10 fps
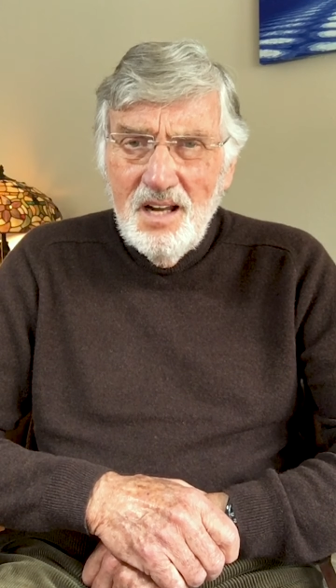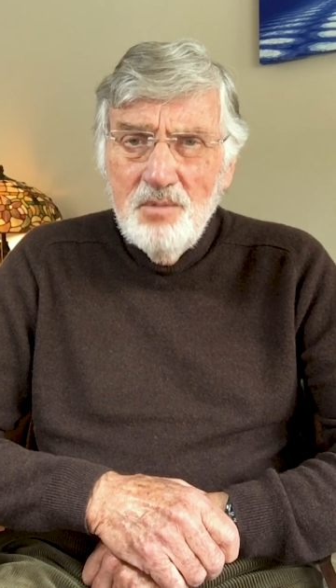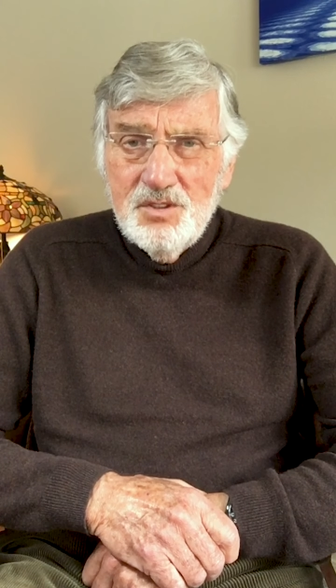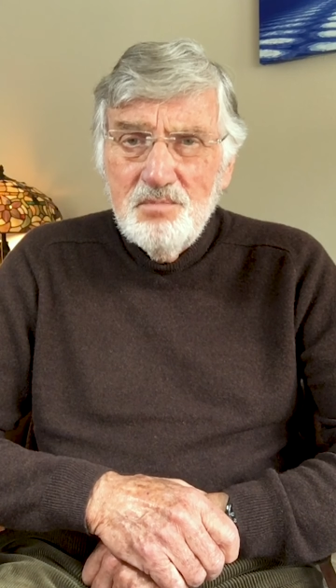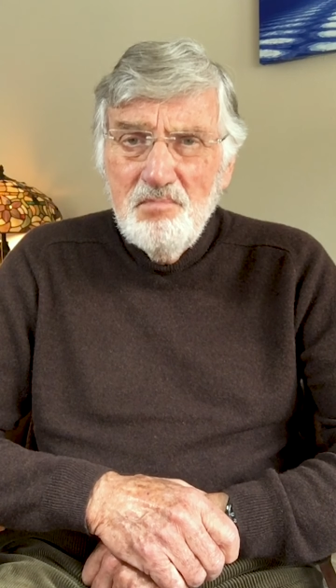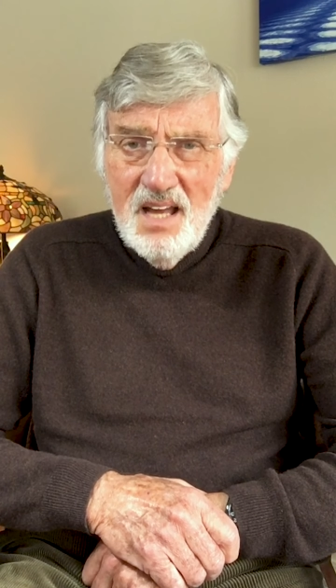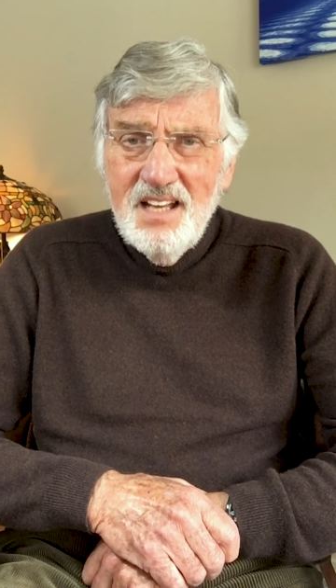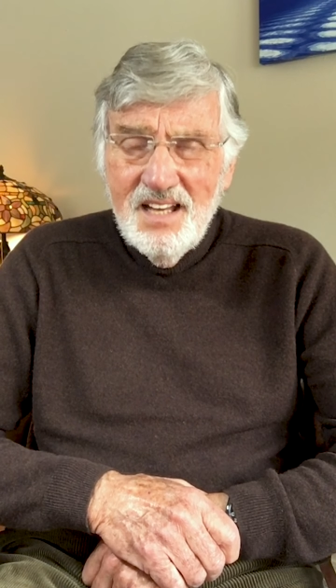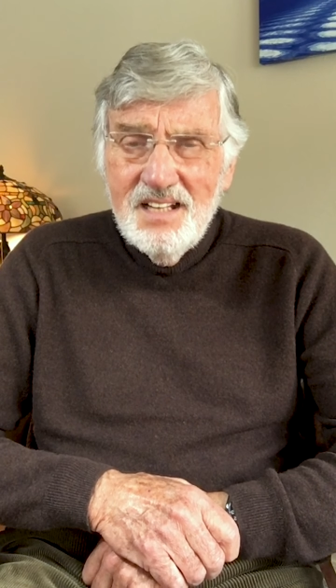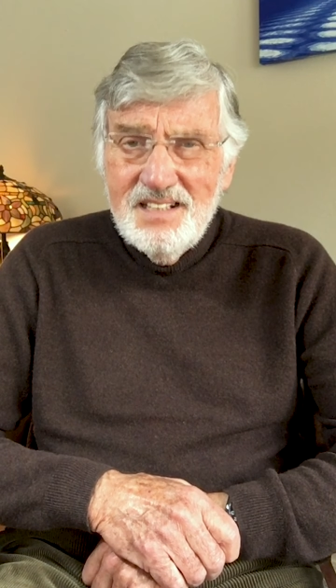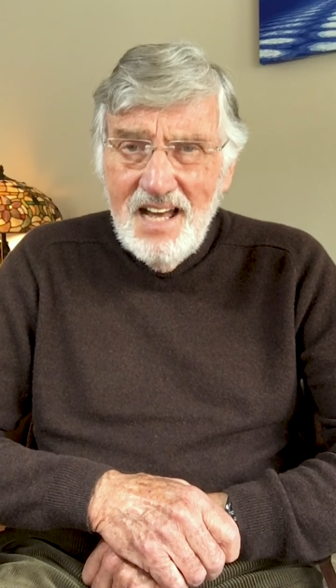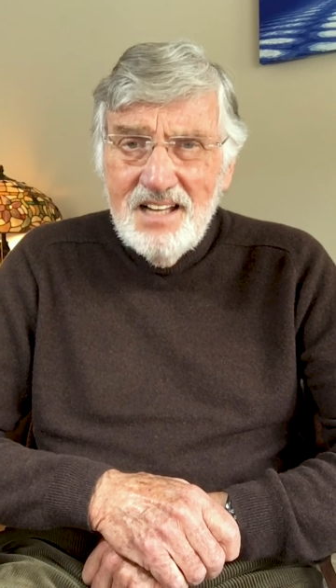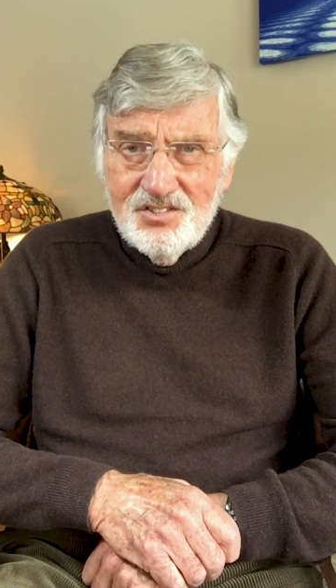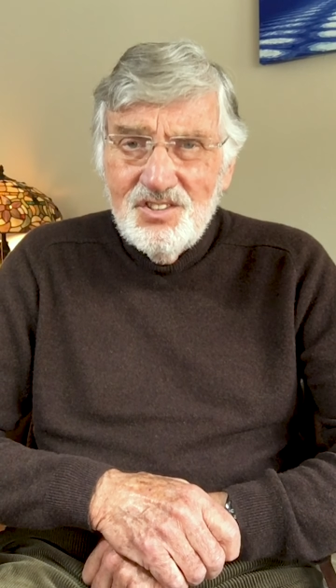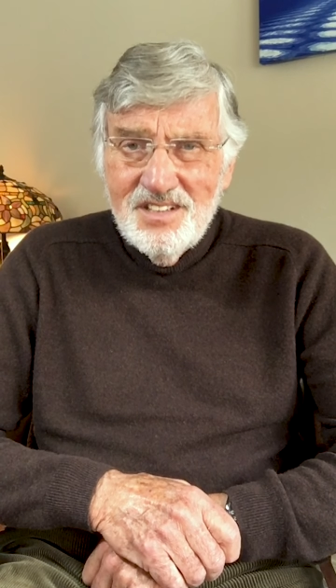I was making a
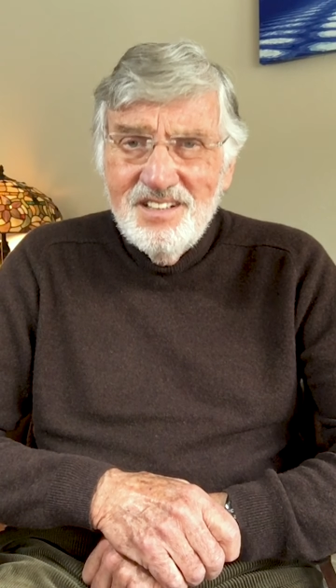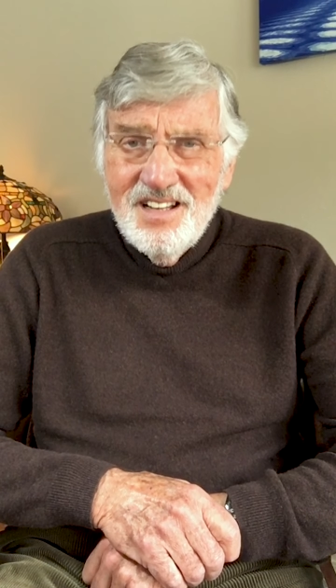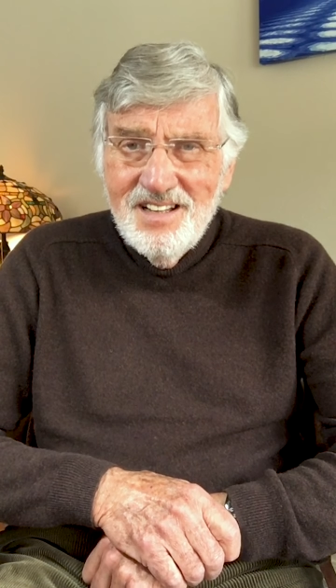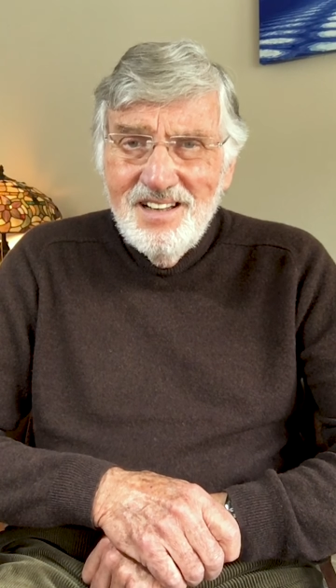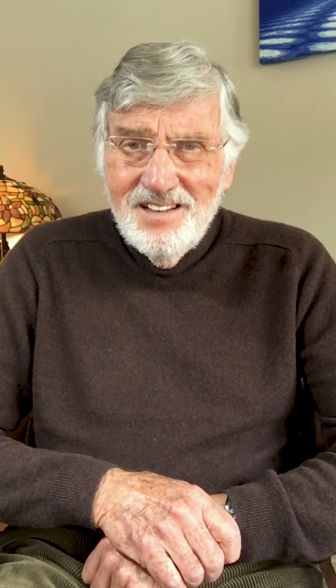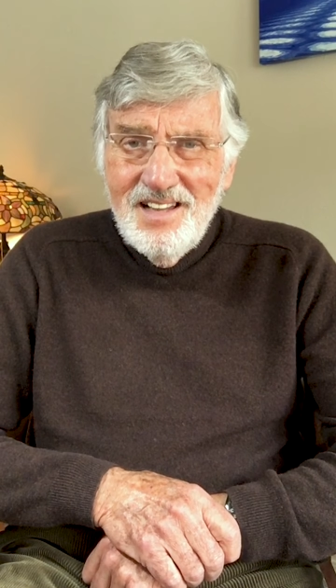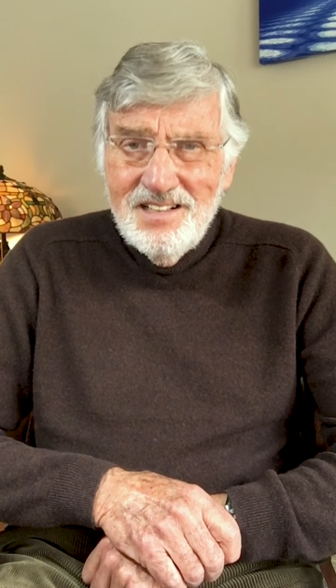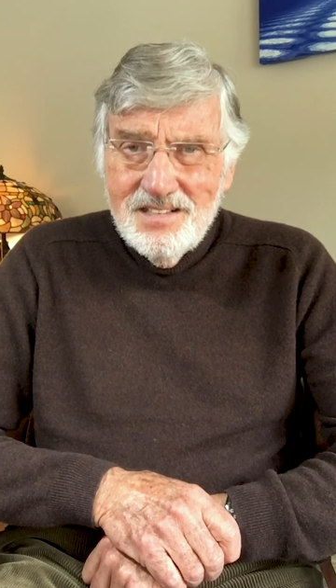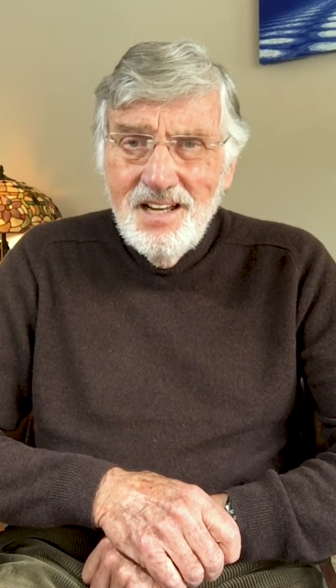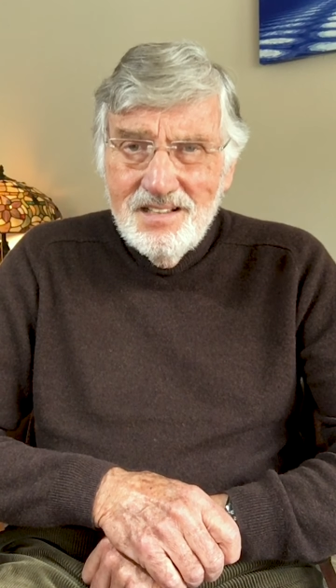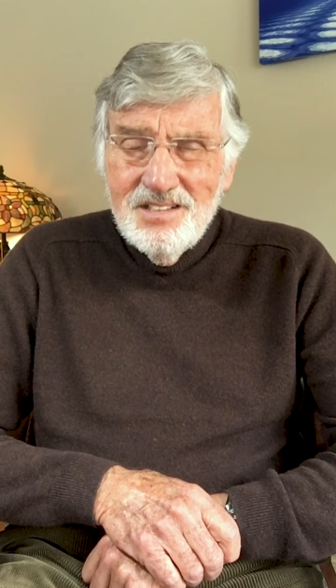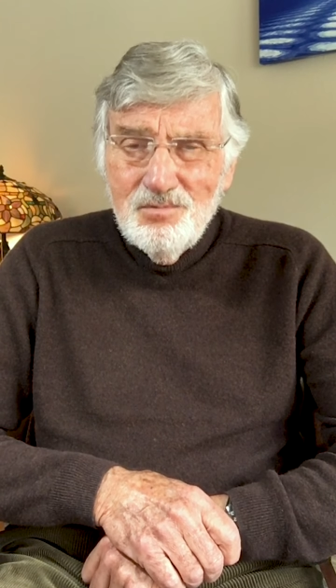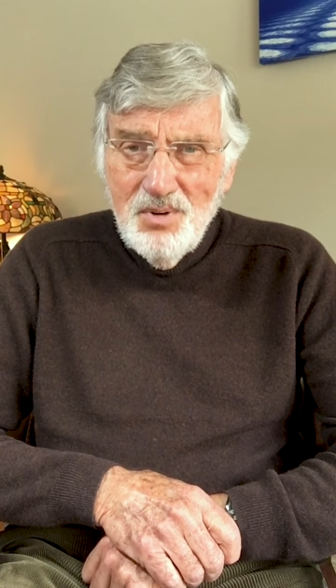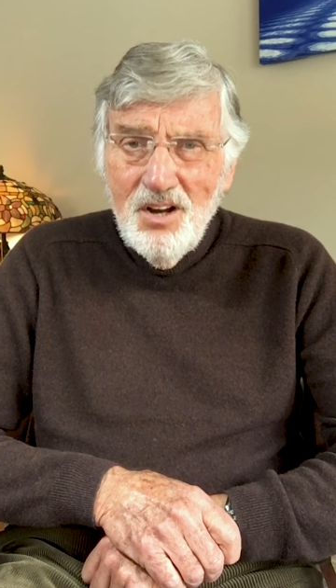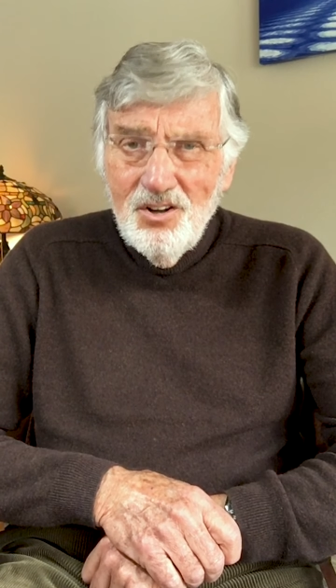nest. And that takes
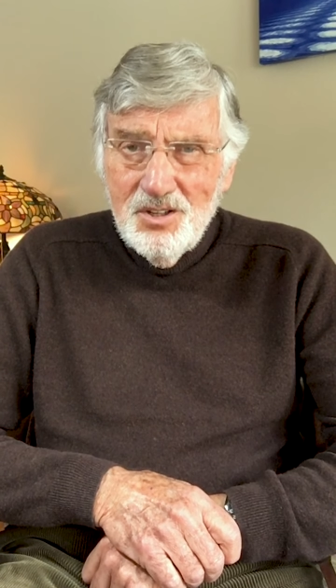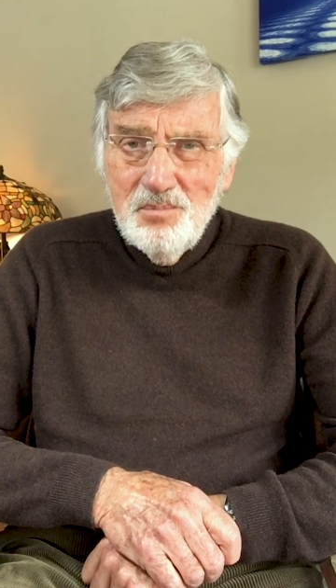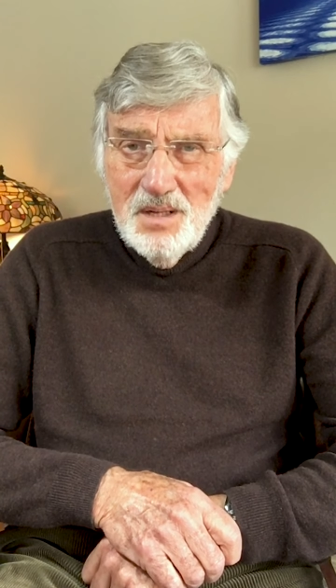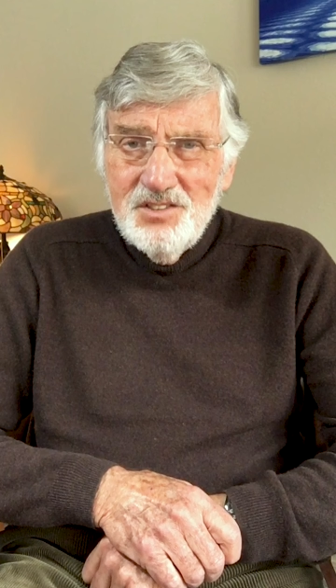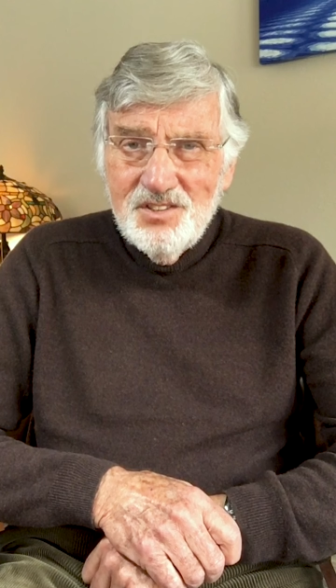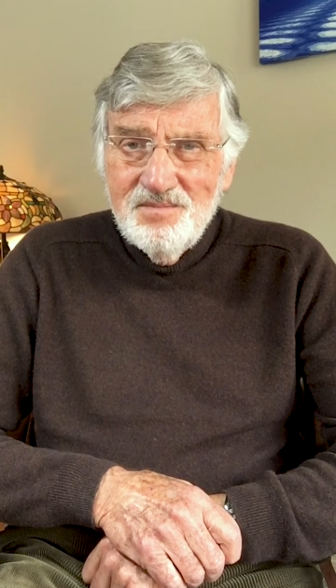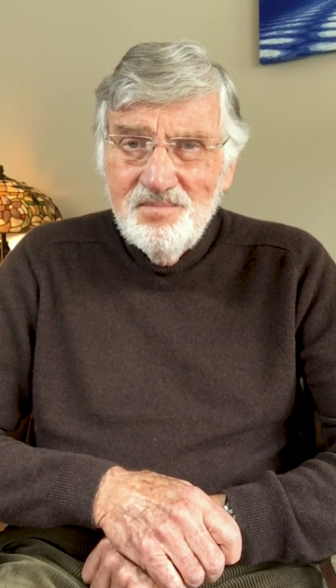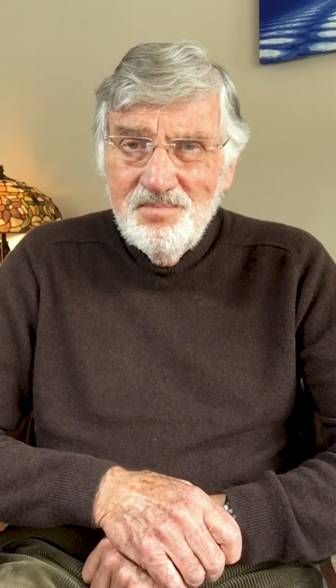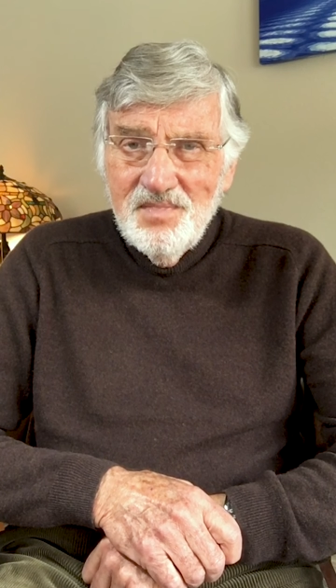preoccupation,